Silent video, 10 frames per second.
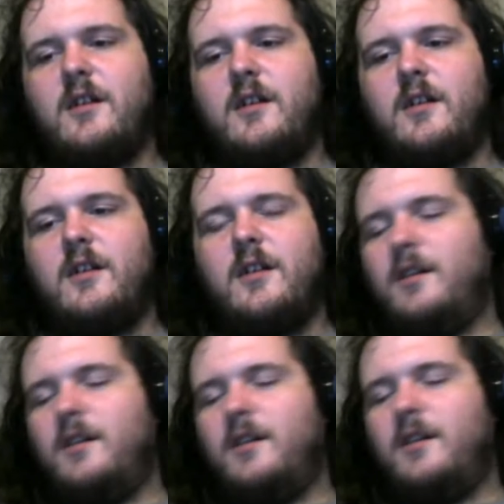
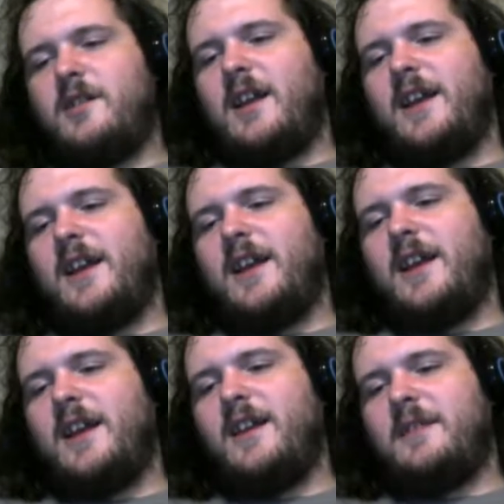no, you're lying.
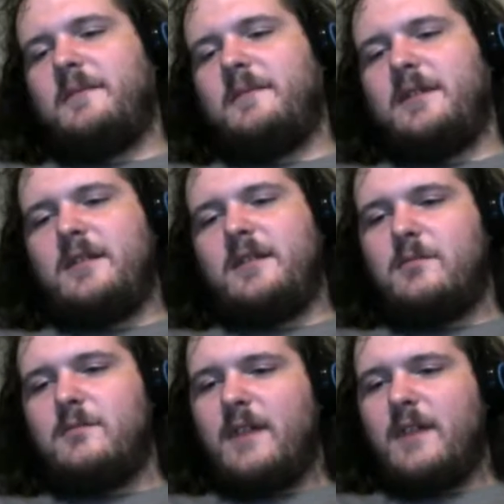And I'm like,
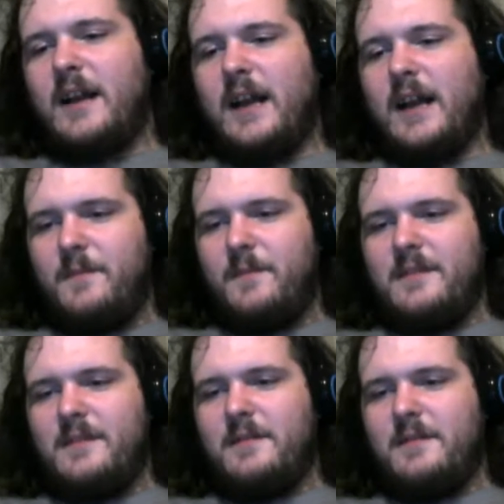no, that
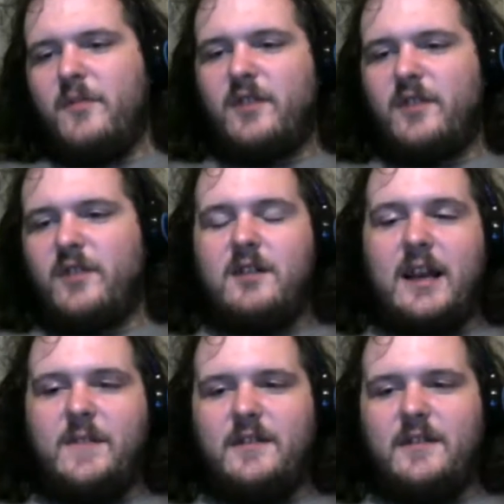happened. And even my brother's like,
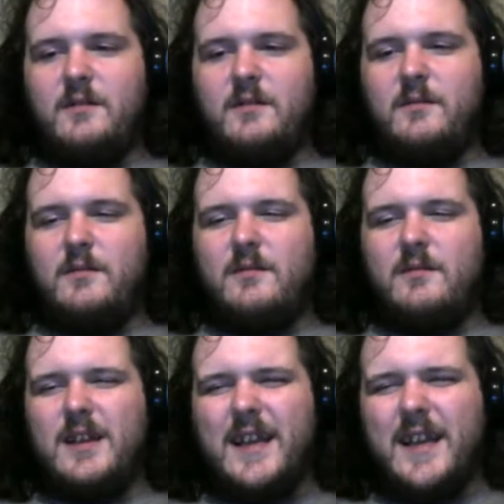no, that happened. He's like,
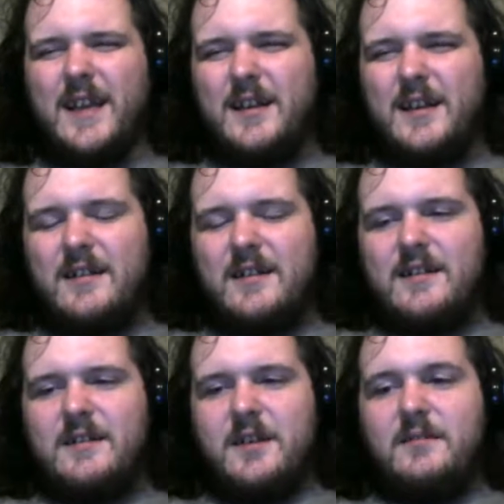really?
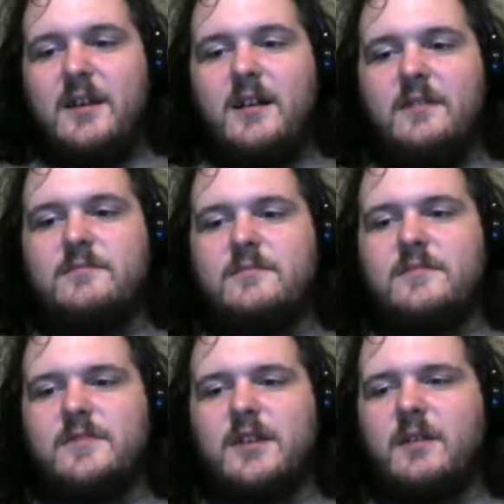I'm like, yeah.
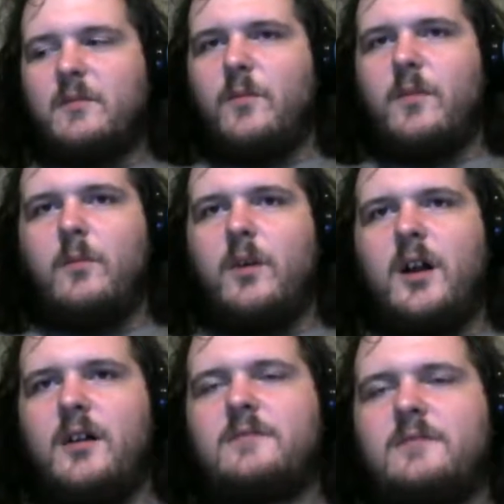He's like,
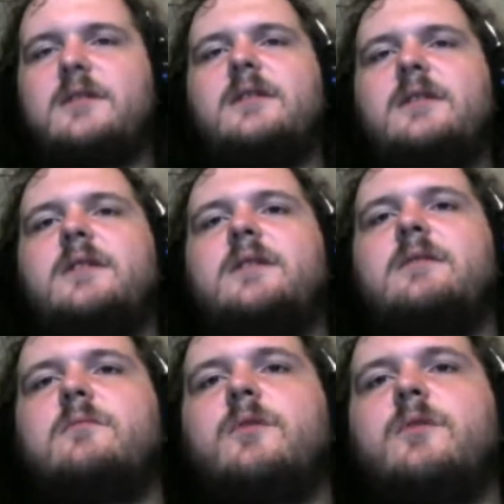what?
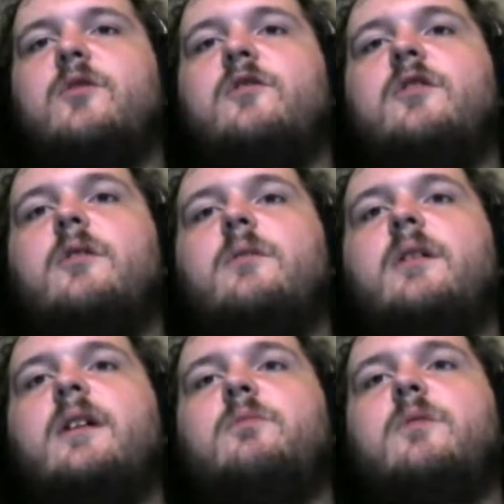Which also
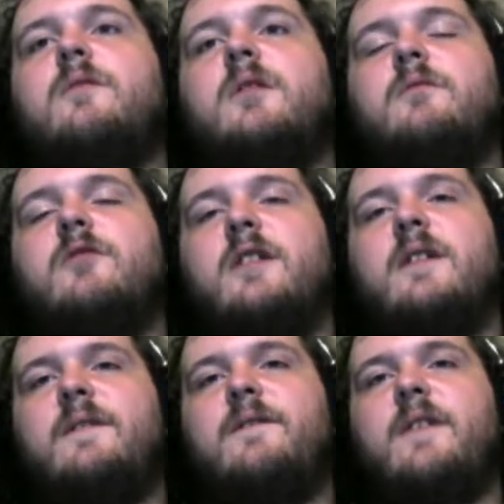is worth noting. I
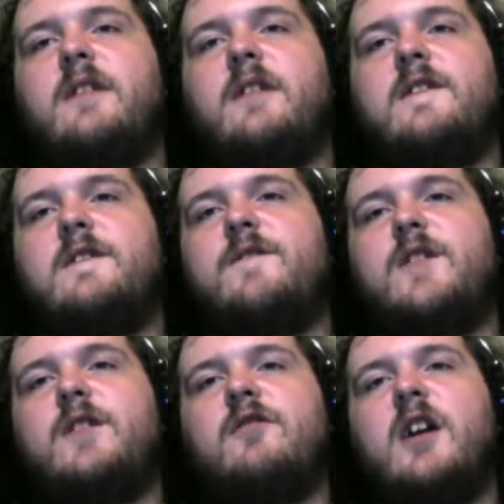think this is the
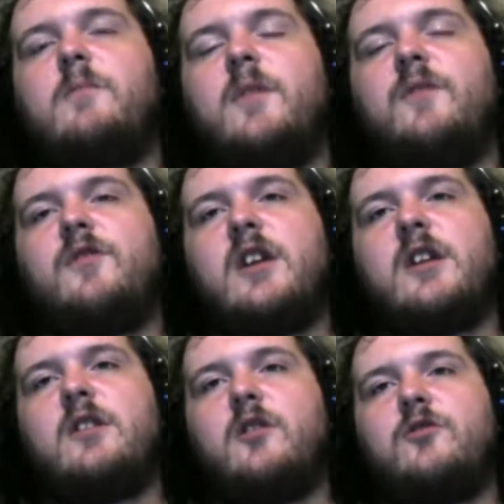first time we've seen
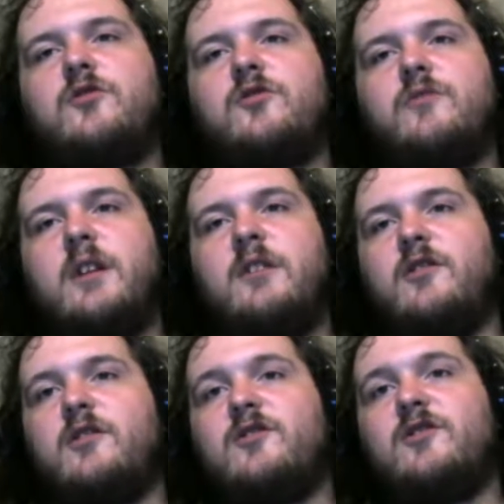on screen
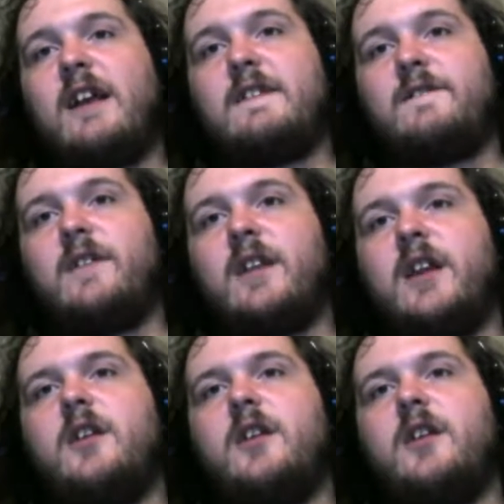successfully